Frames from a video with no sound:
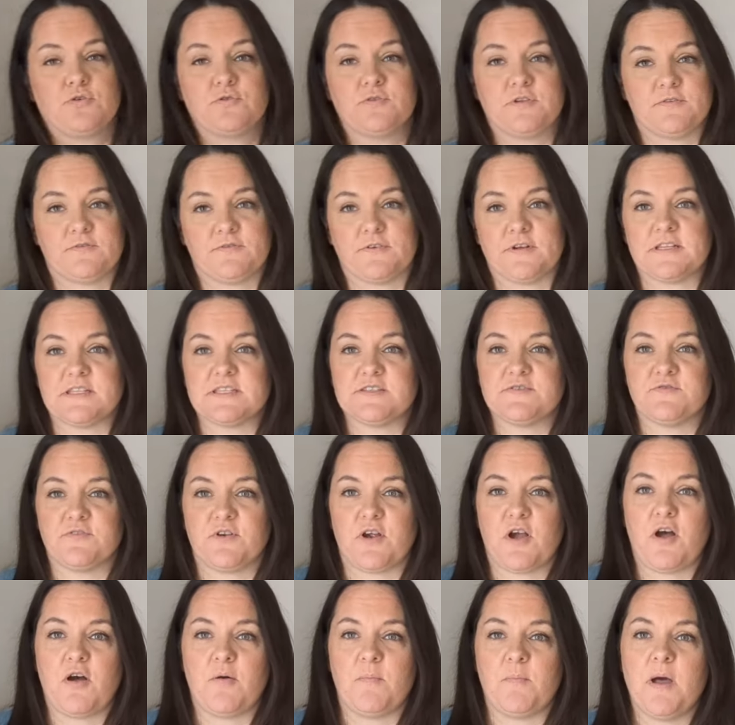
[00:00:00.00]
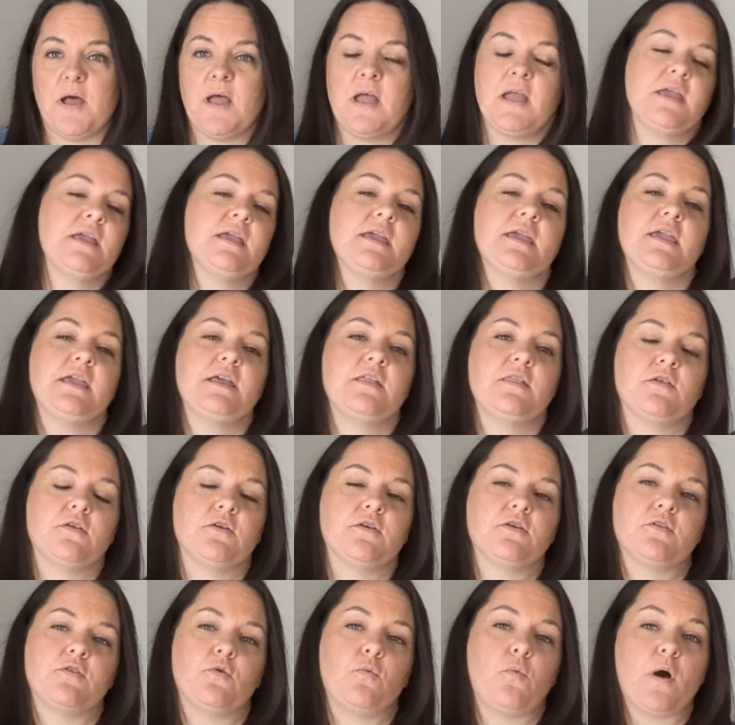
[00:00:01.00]
no difference from
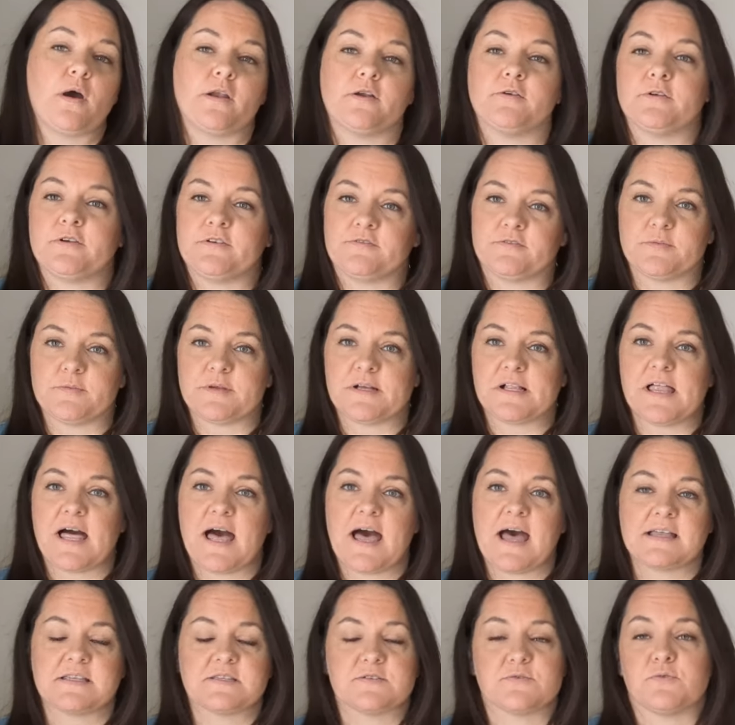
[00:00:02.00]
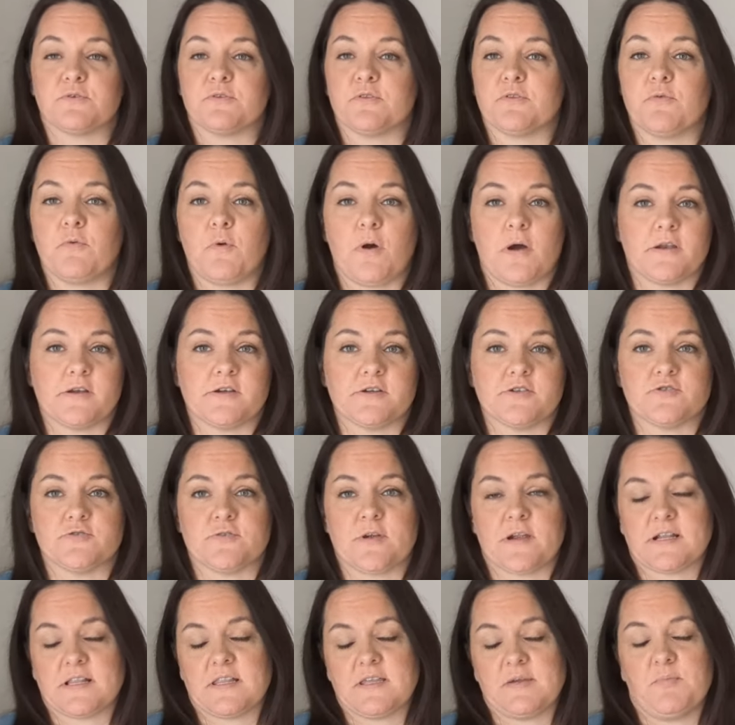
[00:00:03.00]
either the watering from the glass or the water
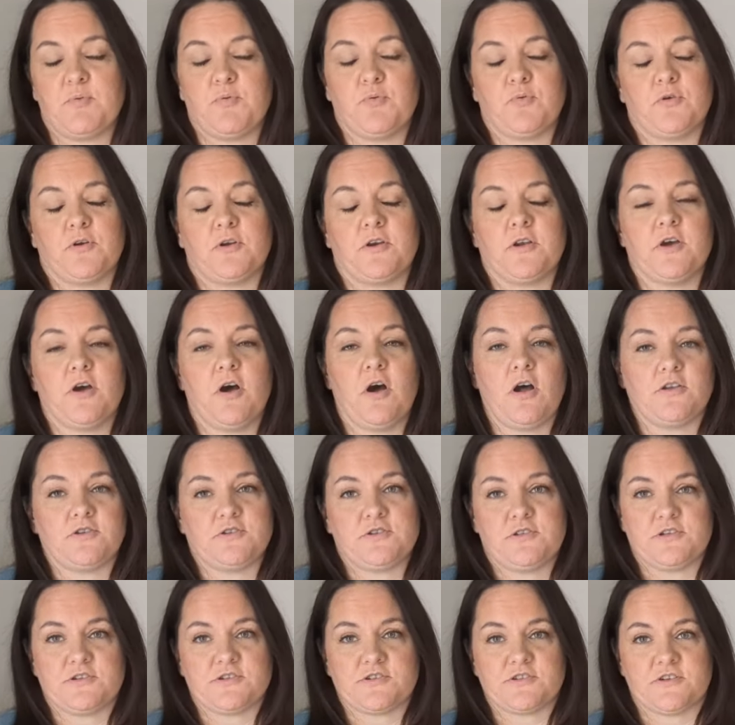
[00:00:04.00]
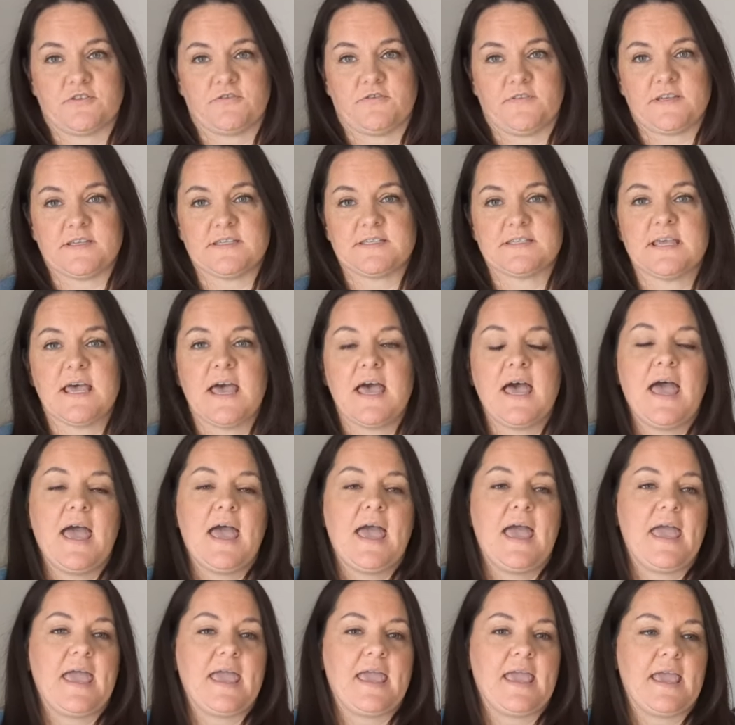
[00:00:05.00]
directly poured onto their surface.
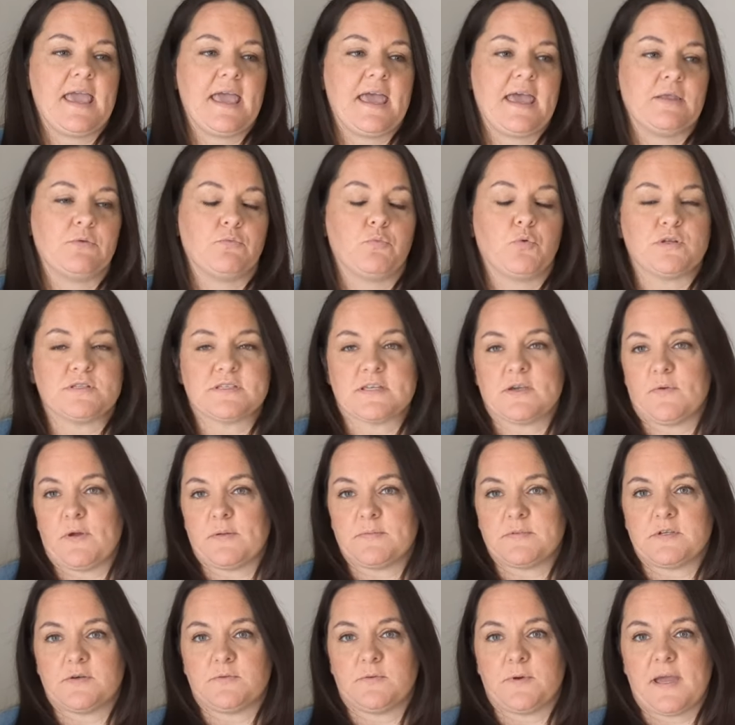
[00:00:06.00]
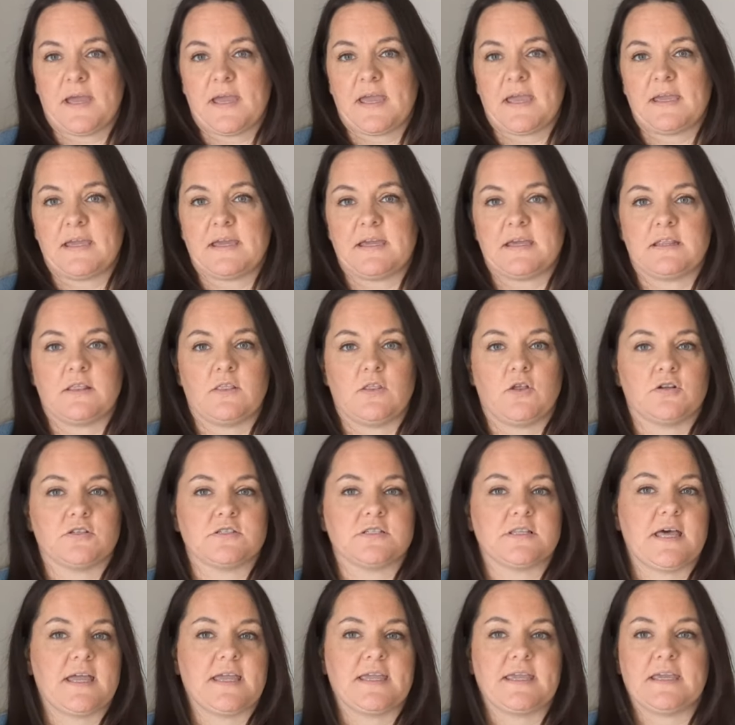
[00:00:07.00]
And once I wiped it away, it
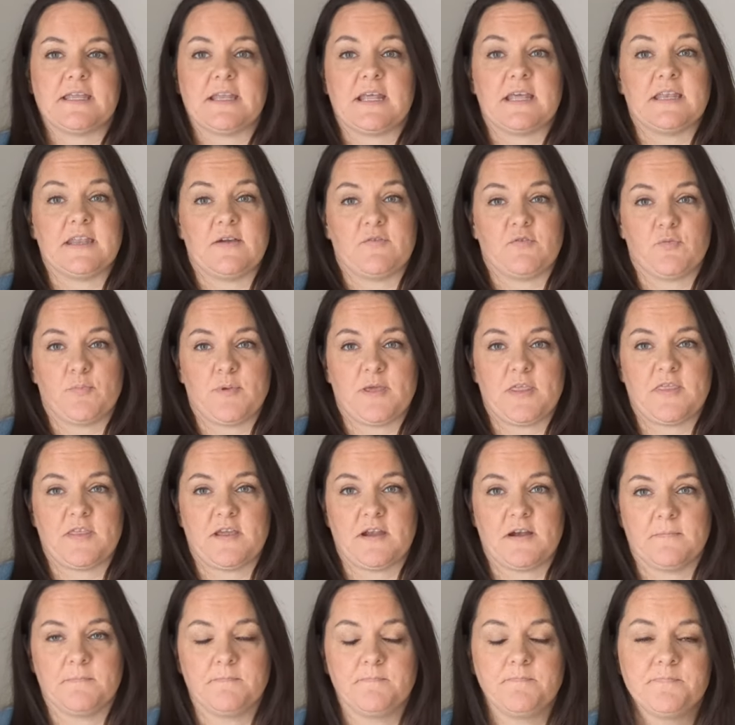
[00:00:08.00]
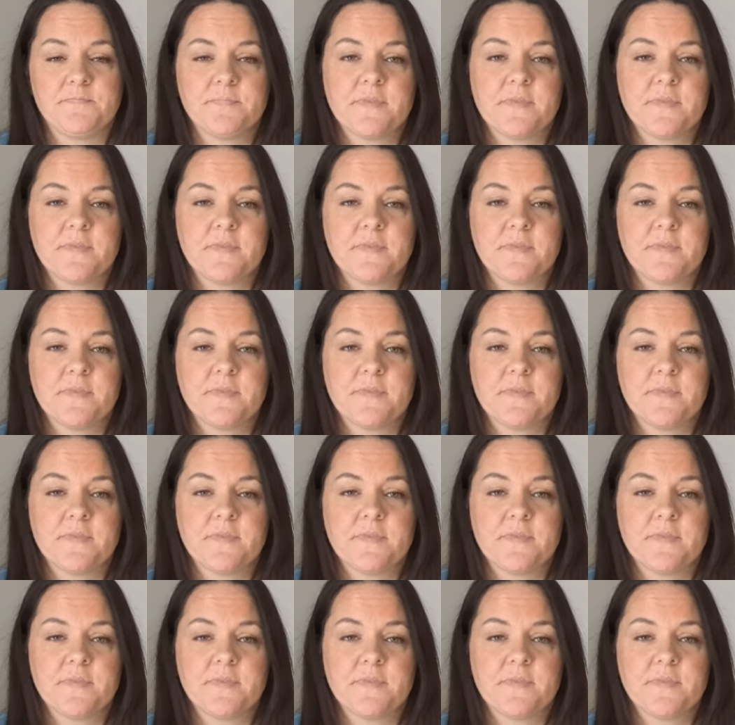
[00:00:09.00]
looked like it had never been there.